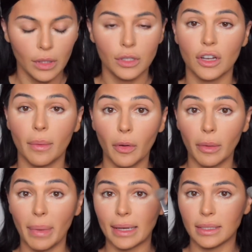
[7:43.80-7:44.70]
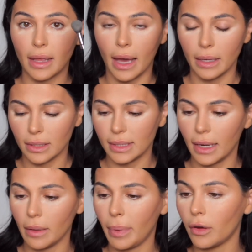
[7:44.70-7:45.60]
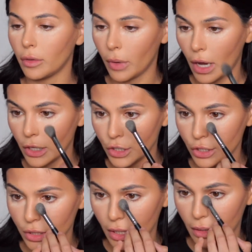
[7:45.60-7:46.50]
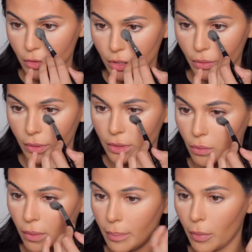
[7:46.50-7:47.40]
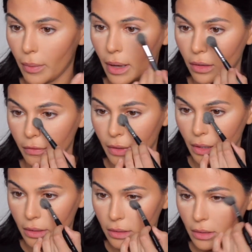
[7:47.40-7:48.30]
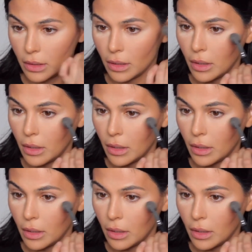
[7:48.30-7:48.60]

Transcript: So now I'm going back to that setting powder brush. I'm just going to wipe away all of this.